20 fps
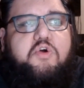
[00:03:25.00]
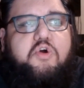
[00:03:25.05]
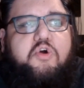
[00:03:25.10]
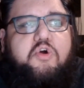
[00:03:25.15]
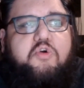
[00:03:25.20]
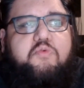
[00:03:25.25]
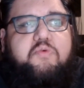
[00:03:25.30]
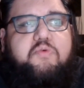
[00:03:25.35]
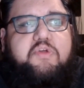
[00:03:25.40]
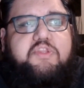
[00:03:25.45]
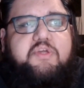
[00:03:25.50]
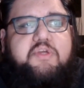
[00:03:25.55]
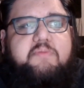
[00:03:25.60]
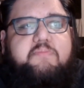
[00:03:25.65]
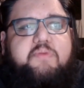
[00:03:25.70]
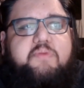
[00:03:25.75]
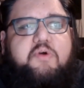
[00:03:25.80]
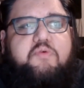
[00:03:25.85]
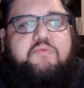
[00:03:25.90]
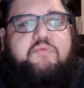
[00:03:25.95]
or will they
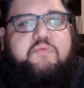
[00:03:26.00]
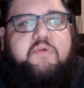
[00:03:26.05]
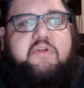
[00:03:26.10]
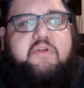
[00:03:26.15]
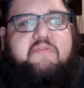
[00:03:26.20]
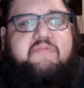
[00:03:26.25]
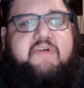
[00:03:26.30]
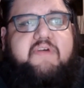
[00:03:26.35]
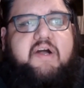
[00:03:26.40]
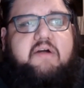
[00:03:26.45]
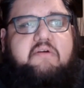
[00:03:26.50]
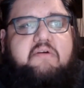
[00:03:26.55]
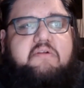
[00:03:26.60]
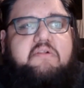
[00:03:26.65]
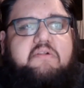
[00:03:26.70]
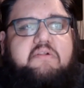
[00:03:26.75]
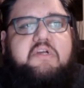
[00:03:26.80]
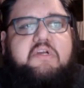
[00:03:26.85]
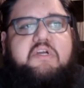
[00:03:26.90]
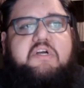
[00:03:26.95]
both run afoul
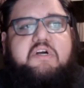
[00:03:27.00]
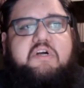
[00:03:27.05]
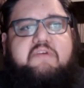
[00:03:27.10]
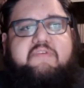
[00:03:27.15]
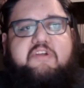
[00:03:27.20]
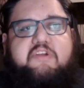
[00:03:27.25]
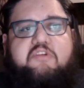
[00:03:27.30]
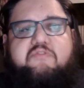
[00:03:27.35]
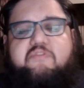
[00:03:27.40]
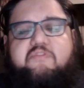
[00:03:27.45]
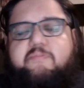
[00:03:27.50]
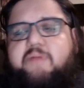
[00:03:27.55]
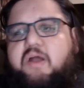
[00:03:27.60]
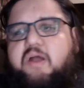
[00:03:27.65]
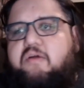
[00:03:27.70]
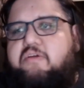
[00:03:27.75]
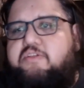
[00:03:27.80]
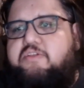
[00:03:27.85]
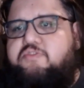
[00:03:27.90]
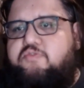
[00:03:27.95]
of an
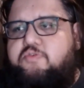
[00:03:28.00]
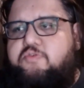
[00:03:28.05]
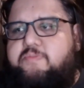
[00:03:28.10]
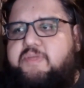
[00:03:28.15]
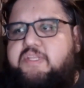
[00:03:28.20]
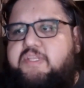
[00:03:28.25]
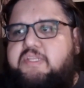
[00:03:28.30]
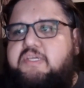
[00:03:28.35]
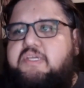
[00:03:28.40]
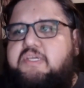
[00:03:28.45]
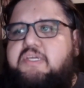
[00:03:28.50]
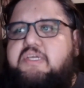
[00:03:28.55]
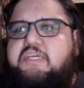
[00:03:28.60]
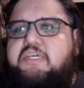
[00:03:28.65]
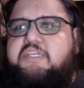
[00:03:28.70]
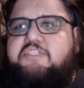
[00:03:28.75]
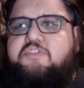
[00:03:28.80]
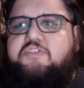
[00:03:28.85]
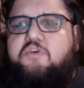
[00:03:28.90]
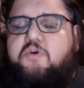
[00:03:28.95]
overpowered Toyman?
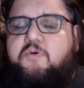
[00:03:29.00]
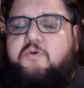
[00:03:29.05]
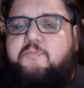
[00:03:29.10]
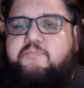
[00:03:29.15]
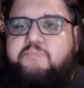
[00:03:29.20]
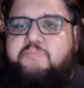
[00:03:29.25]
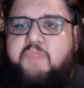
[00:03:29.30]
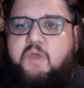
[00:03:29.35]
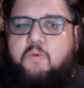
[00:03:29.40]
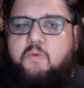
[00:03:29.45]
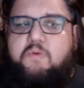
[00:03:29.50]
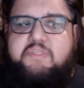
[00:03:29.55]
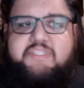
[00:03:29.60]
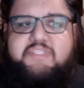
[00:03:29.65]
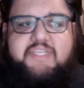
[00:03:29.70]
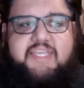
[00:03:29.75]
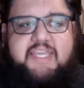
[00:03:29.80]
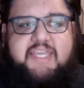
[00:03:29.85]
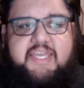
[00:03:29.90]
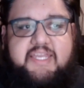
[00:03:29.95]
So,
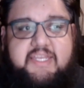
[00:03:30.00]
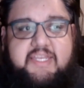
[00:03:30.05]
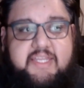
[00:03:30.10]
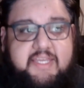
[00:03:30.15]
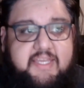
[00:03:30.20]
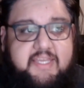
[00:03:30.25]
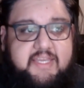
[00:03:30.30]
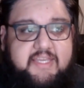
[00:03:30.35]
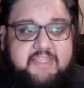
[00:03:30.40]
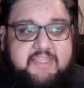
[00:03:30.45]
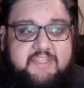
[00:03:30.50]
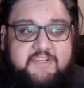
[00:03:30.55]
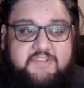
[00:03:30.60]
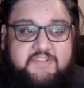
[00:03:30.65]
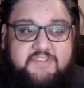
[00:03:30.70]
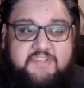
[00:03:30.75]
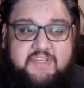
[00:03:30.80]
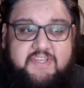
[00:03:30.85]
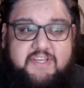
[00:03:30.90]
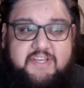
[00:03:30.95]
once again,
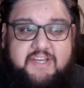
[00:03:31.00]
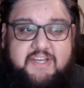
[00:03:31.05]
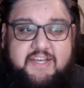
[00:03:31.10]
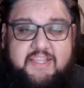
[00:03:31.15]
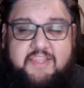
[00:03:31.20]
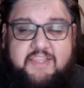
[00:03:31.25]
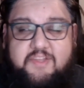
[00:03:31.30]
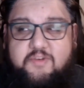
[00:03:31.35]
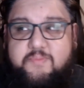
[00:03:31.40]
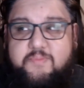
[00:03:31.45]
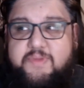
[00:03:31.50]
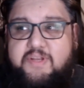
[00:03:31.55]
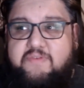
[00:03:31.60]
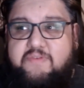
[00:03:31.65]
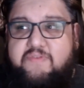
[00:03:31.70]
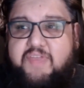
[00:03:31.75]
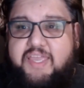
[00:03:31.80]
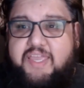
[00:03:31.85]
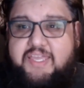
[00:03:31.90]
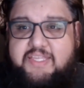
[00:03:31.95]
there's uh, a little bit
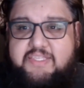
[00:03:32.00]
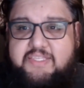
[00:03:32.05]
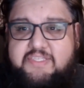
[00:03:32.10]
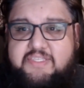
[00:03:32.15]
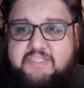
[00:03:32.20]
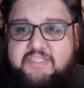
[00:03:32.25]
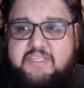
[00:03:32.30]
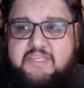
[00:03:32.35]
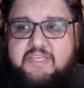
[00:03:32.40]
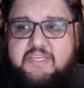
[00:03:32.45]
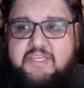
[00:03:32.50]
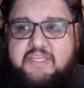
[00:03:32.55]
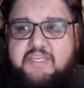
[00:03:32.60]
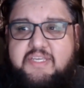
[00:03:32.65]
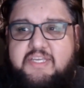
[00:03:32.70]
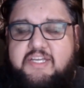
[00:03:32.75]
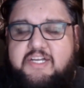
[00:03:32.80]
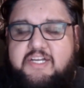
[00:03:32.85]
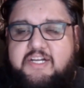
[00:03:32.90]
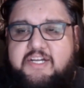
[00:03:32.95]
of hints
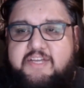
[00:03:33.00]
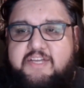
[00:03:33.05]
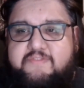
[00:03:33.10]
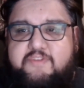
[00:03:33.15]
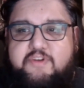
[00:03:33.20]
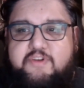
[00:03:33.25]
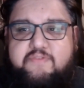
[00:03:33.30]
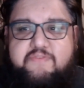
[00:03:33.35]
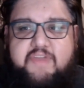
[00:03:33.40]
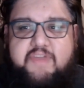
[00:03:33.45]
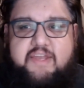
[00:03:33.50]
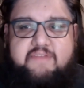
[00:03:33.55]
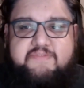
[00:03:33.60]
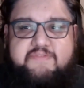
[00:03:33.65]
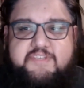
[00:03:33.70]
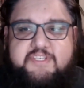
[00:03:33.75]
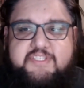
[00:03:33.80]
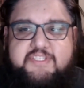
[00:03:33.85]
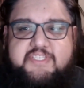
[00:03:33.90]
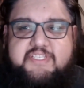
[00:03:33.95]
uh, if you're a fan of
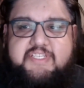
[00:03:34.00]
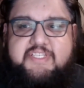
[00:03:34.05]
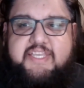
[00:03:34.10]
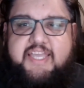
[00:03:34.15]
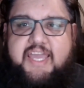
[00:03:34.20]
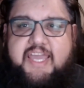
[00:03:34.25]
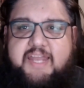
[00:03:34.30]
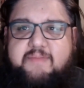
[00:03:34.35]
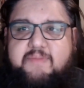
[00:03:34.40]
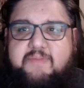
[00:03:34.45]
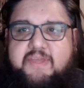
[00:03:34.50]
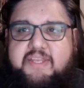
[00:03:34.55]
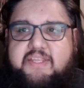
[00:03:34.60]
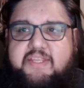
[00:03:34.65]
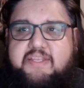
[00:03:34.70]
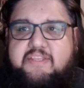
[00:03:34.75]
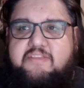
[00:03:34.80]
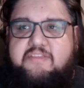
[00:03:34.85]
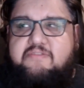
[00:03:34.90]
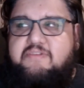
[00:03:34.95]
Justice League
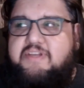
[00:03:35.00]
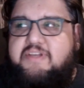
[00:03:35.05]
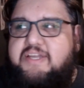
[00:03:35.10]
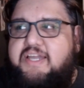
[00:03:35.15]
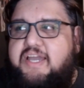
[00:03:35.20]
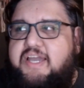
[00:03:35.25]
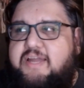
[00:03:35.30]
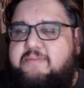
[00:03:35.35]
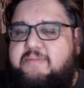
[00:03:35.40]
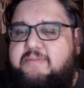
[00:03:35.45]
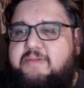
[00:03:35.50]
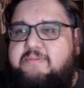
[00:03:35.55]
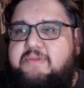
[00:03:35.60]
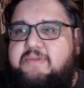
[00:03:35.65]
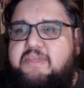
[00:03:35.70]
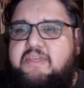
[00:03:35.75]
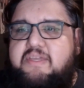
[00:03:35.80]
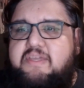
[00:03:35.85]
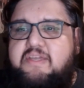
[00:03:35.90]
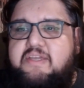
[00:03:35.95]
Animated, you can kind of
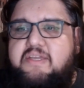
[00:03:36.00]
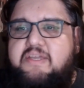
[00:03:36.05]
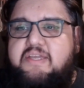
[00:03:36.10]
maybe